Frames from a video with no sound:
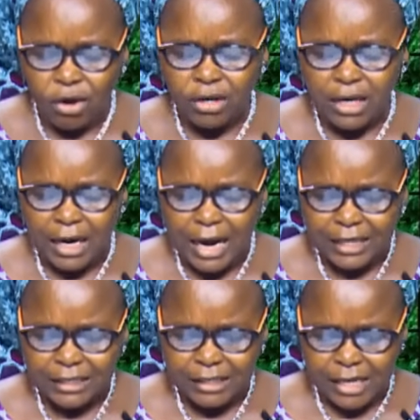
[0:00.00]
on the
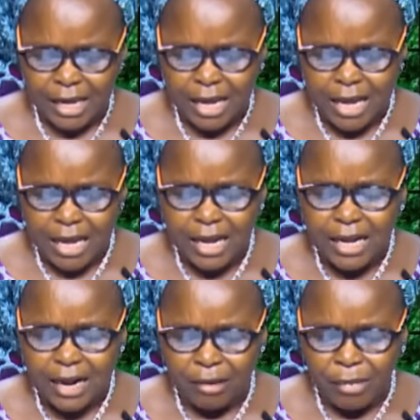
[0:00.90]
last day
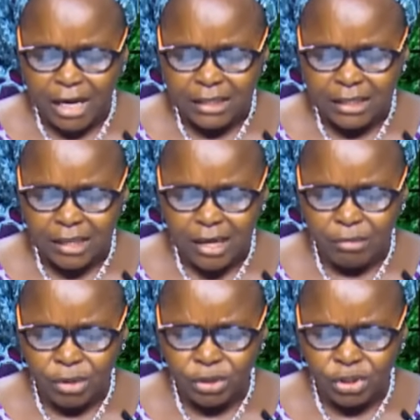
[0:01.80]
in the mighty
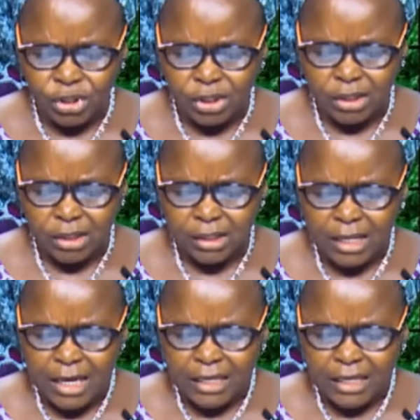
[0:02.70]
name of Jesus.